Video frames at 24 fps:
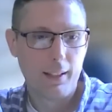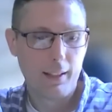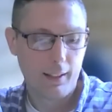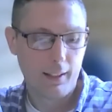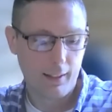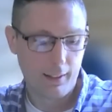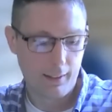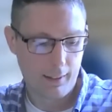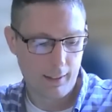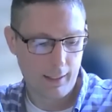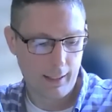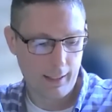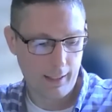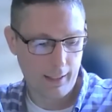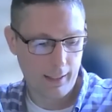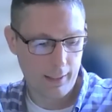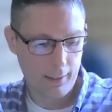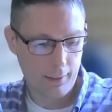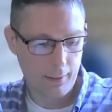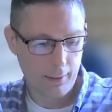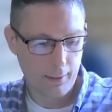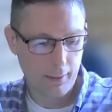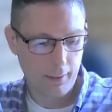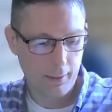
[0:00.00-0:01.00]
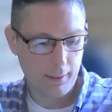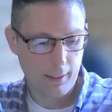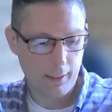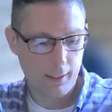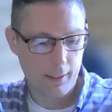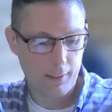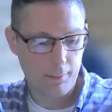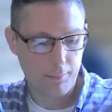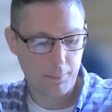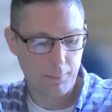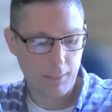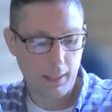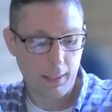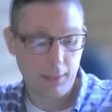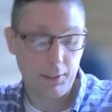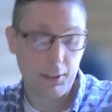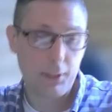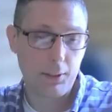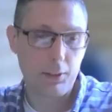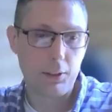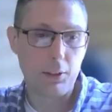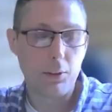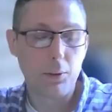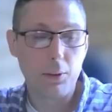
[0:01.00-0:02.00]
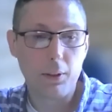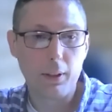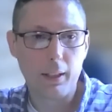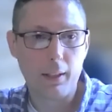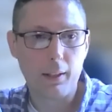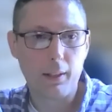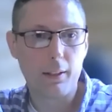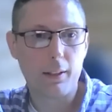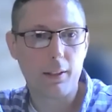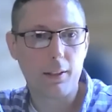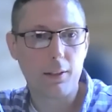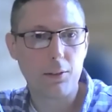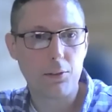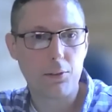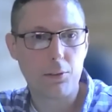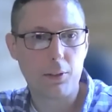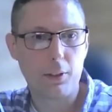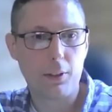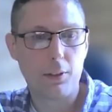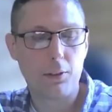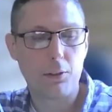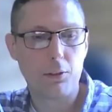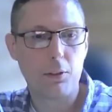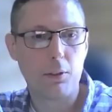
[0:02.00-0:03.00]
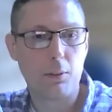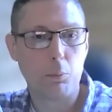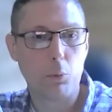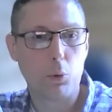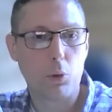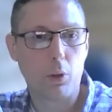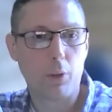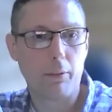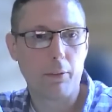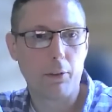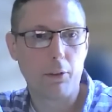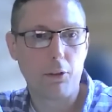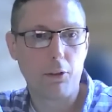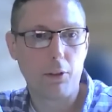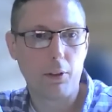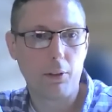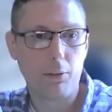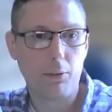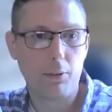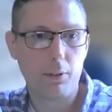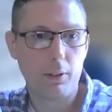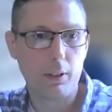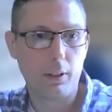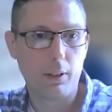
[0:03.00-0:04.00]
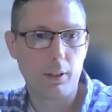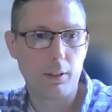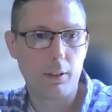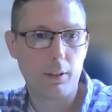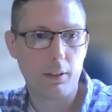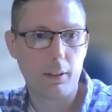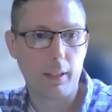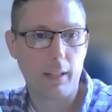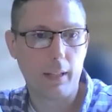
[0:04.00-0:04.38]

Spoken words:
And I think, do you think there's a more of a shift to